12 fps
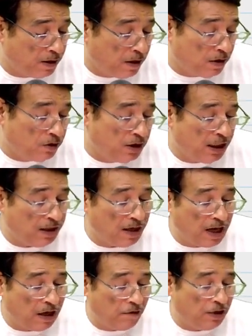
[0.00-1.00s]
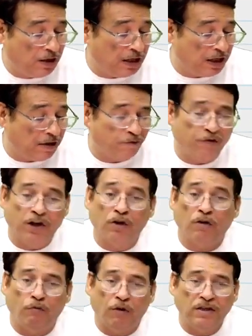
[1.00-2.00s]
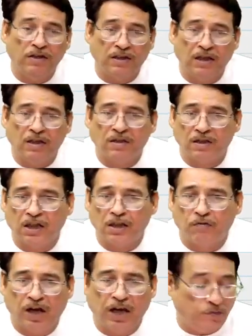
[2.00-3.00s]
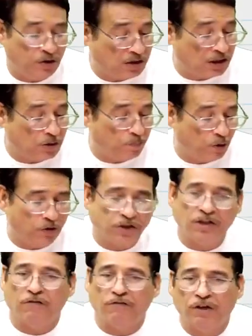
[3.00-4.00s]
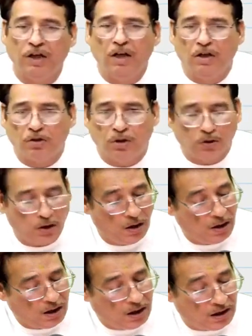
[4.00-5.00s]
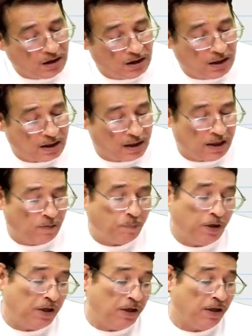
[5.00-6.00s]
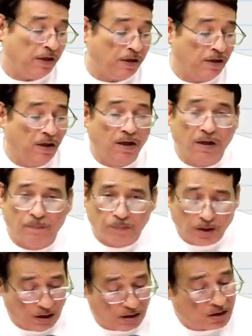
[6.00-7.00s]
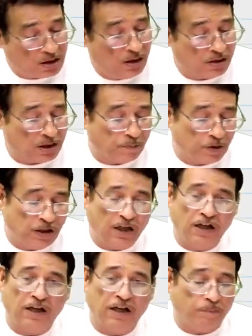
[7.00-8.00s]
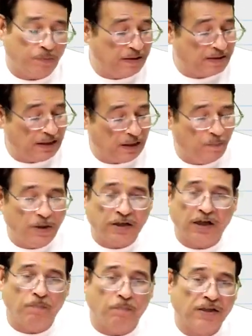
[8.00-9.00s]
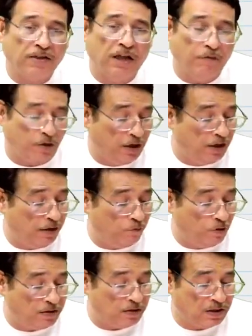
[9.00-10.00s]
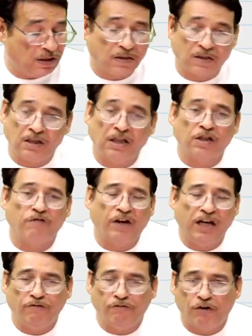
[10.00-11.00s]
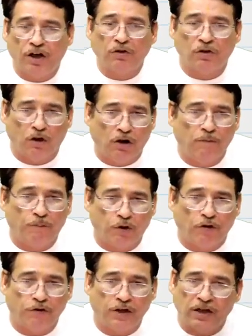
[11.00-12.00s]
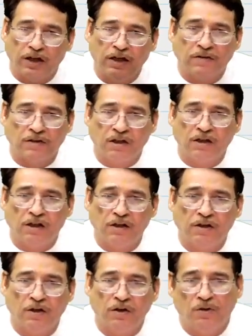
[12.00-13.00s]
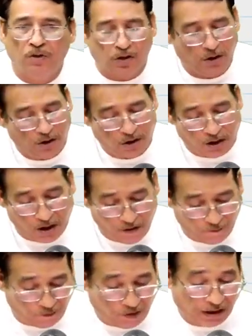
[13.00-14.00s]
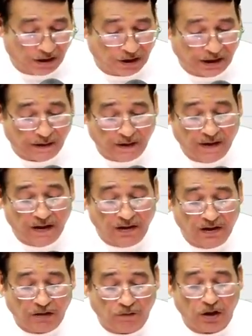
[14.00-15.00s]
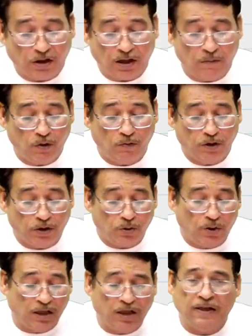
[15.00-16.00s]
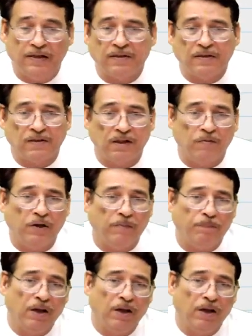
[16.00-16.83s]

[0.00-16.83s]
then I will get a figure of 1665. This is positive. So in the current period, subsidiary company C Limited must have earned 1665 worth of profit. Is it clear to you or not? Fine then. Then we come over to analysis table.